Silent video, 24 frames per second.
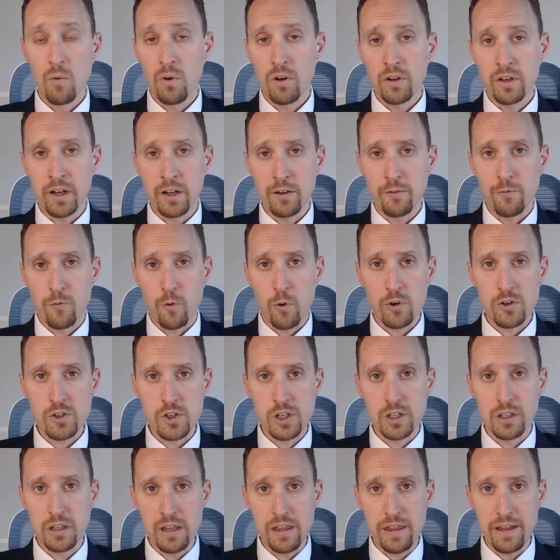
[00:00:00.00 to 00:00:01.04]
Well,
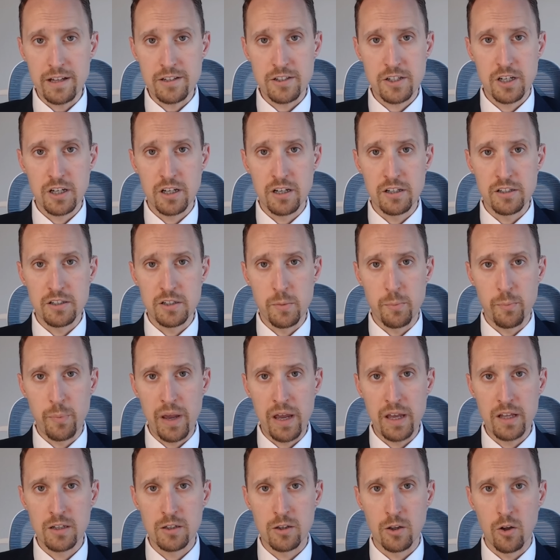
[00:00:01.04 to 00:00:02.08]
unfortunately, that's going to
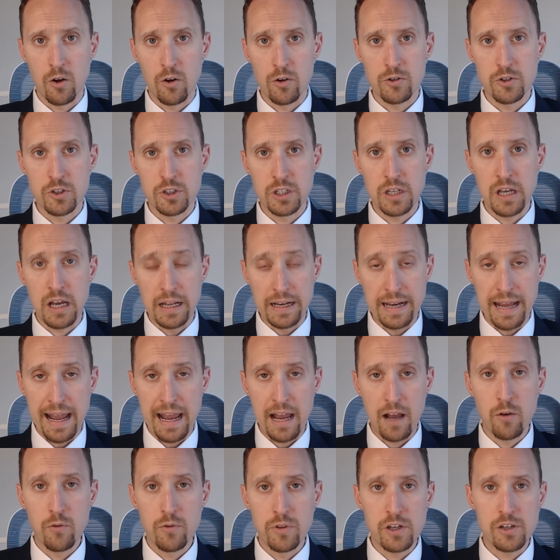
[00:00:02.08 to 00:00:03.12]
depend largely on
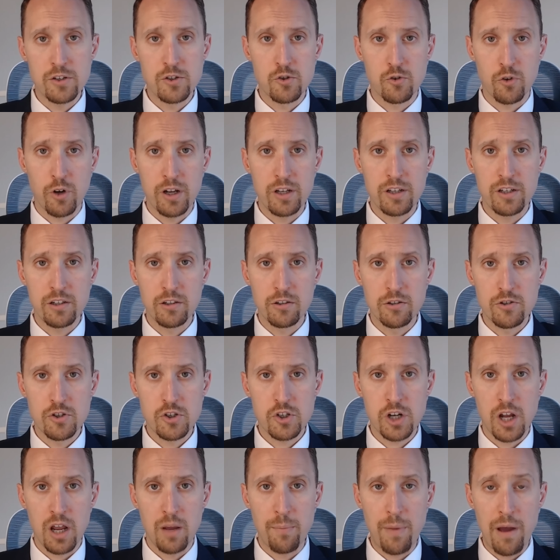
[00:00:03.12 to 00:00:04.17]
how these trade deals
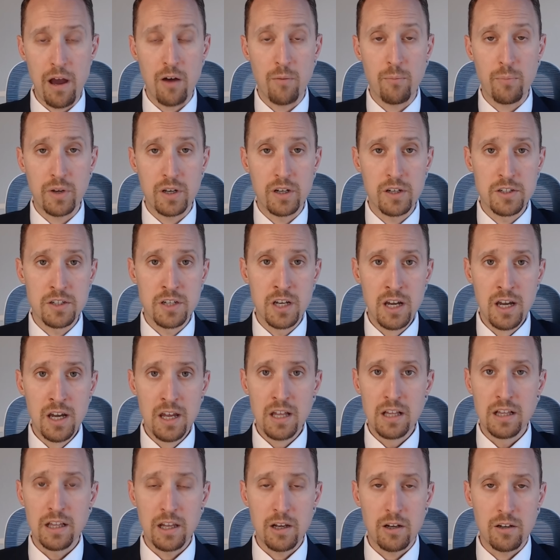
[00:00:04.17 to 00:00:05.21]
shape out, because
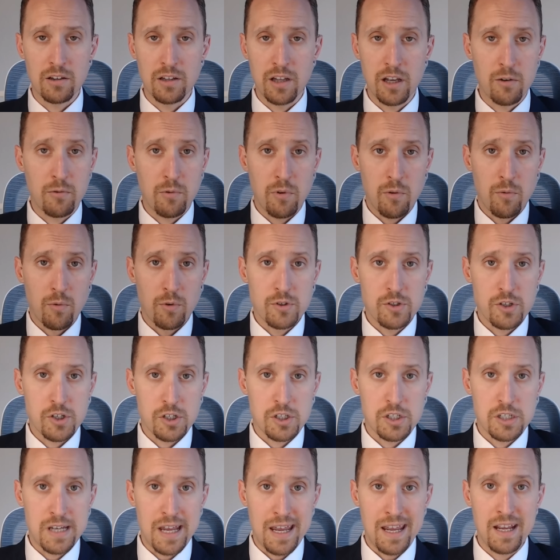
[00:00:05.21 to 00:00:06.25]
like we were
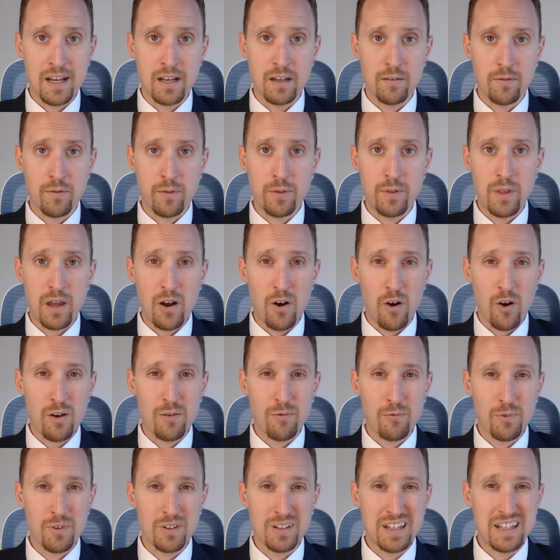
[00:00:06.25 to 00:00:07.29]
just saying, they aren't
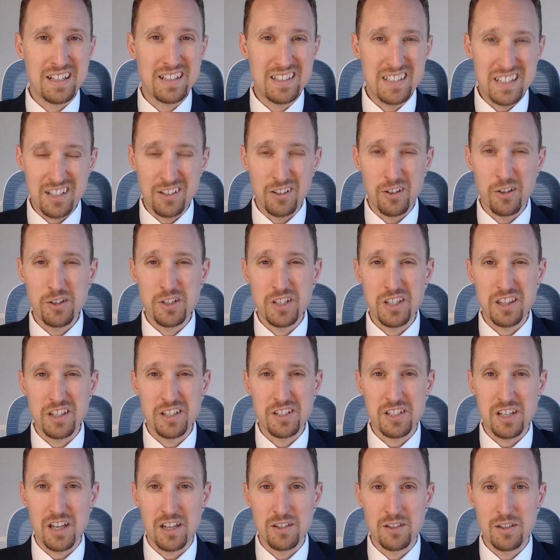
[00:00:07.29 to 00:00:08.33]
really deals in the
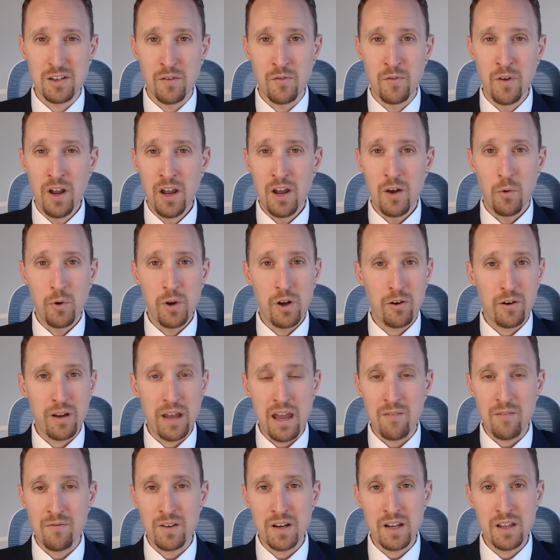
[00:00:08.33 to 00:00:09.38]
sense of we don't
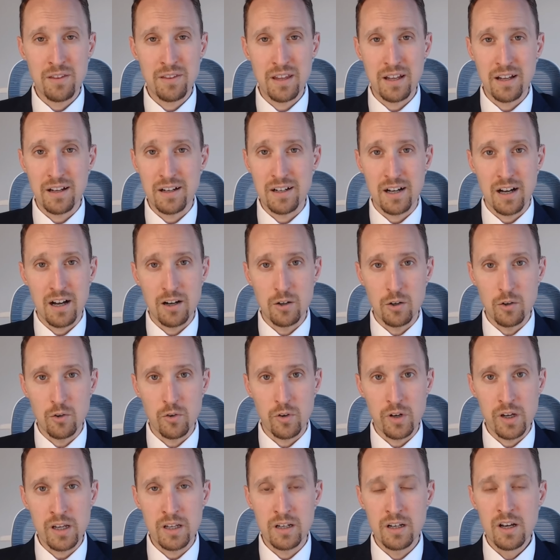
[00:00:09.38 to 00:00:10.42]
have anything
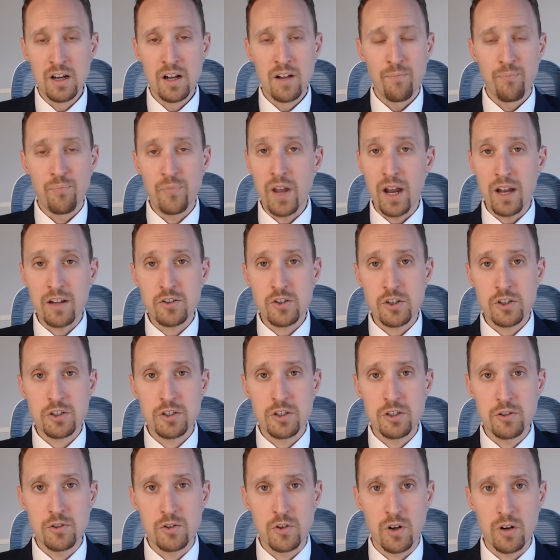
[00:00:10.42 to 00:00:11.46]
concrete, not
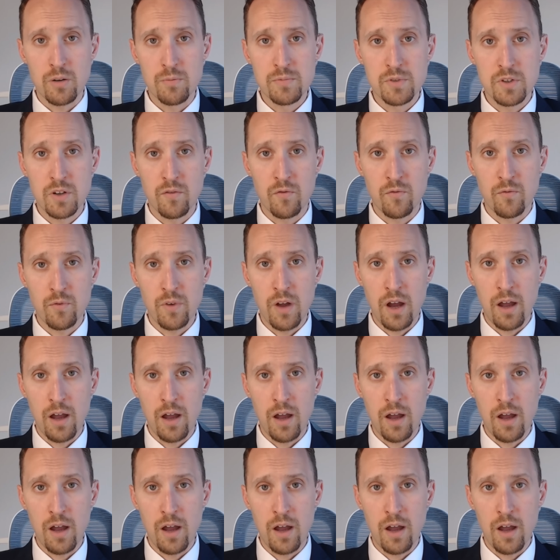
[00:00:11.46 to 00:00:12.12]
just in terms of